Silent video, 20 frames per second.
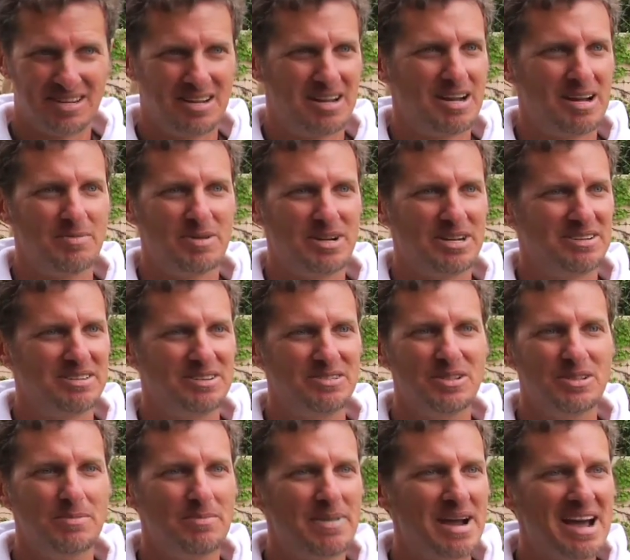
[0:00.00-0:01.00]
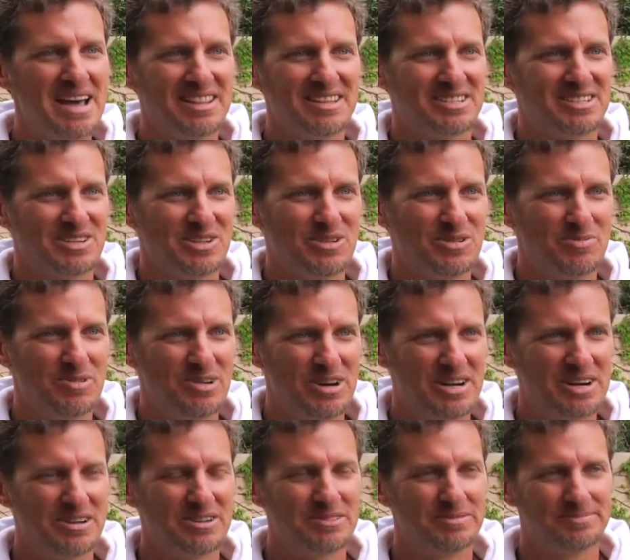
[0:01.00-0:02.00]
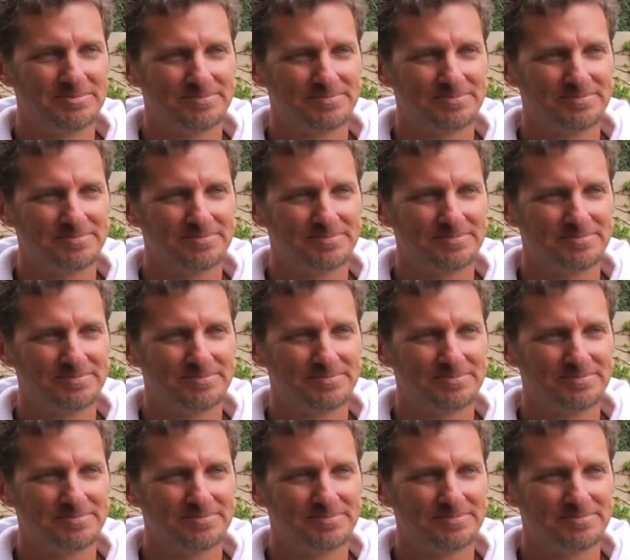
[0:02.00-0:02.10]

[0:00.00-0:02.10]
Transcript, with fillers: I mean, do the math, it's a no-brainer.